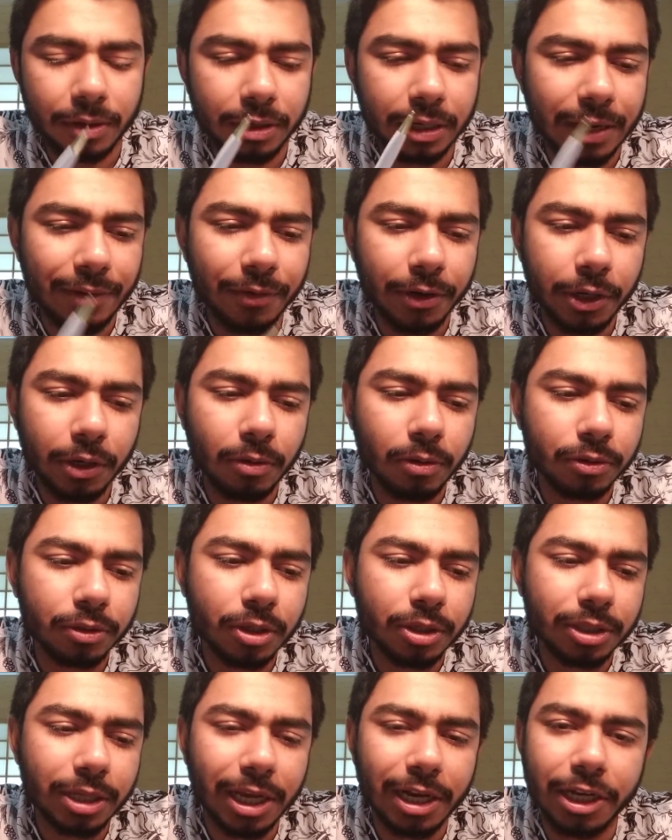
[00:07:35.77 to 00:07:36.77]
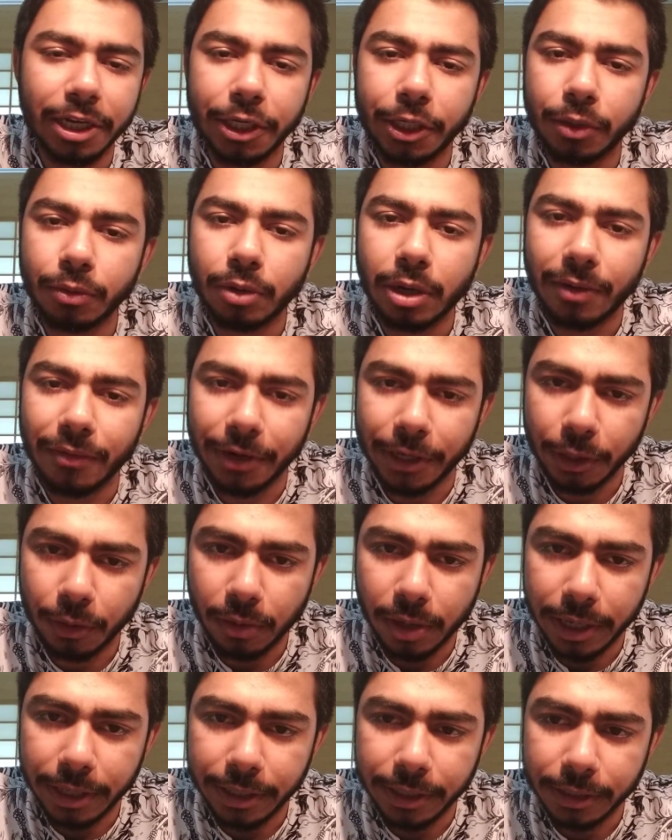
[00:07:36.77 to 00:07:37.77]
diverticulosis can lead to
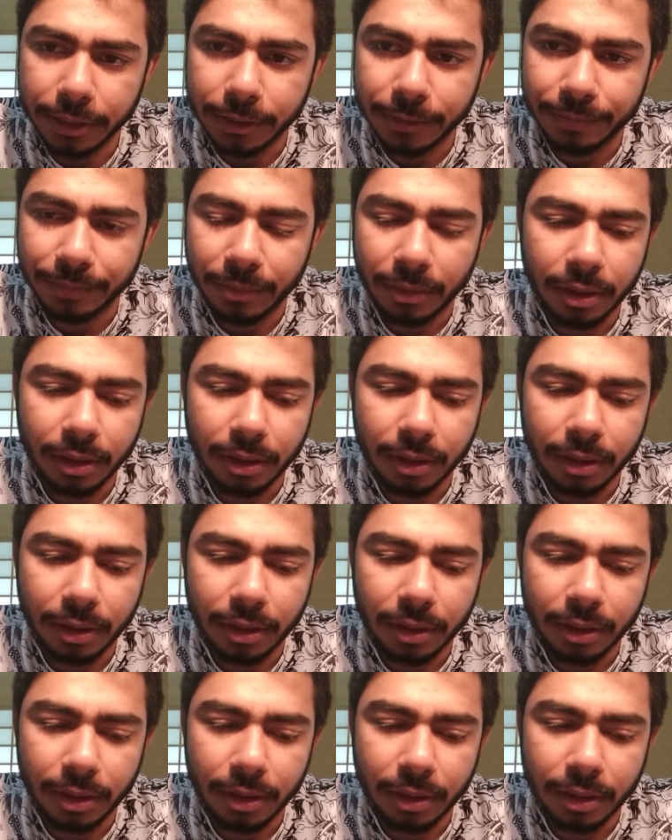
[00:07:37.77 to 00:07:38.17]
diverticulitis.